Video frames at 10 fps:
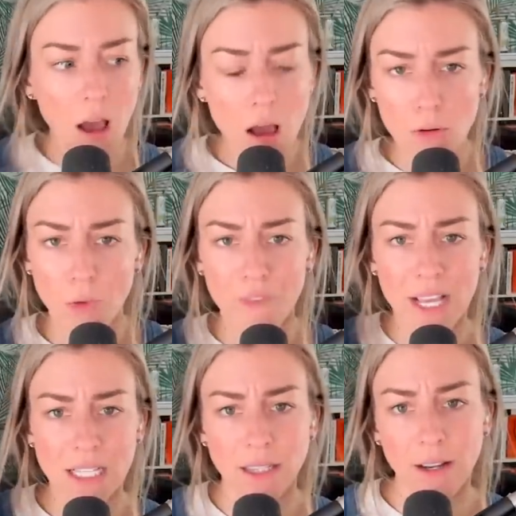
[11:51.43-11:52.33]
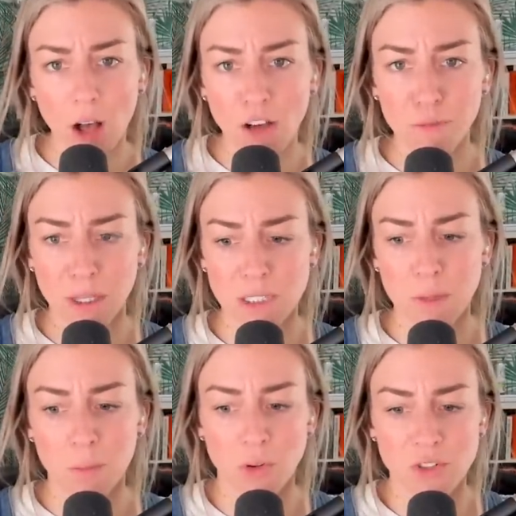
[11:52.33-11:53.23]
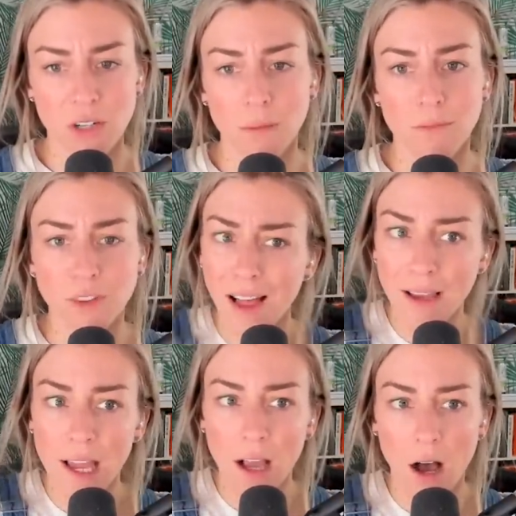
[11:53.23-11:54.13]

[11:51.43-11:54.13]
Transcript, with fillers: oh, if I get laid off because people stop flying,